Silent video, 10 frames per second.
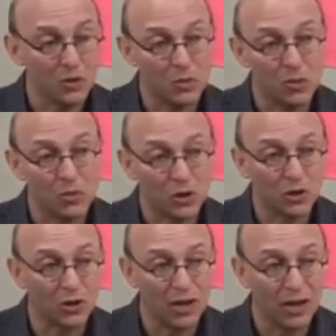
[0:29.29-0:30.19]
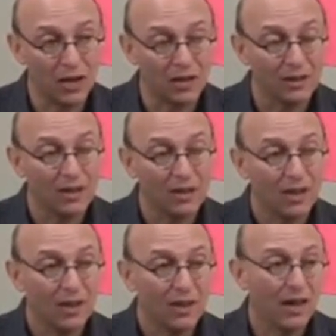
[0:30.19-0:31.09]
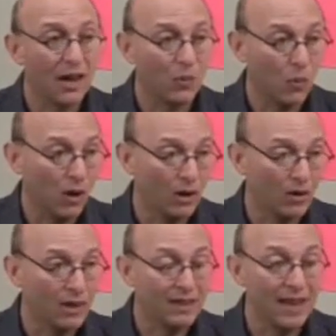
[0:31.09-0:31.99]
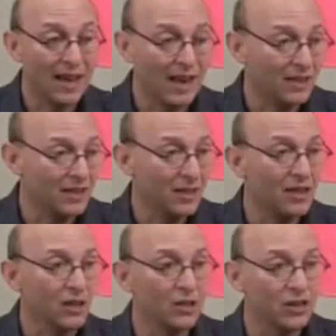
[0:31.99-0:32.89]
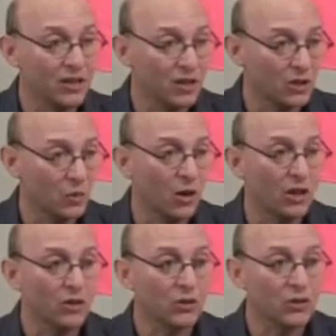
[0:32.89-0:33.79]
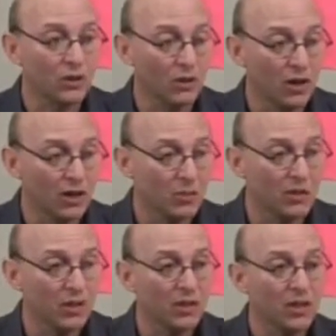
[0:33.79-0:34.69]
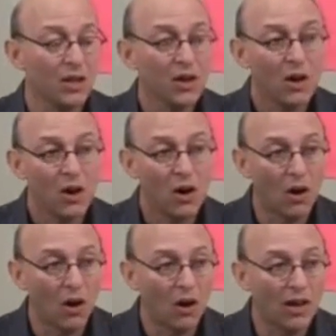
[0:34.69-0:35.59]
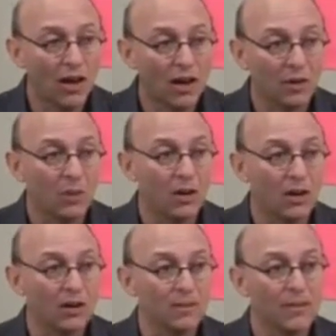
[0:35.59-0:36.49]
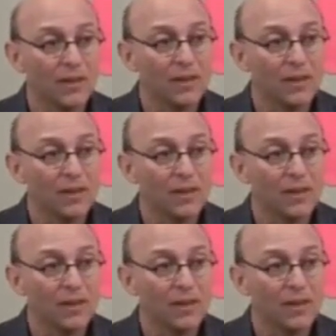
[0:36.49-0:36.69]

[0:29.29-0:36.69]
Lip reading: So when you turn on the hot water at the hand sink or the dishwasher or the laundry machine, all that hot water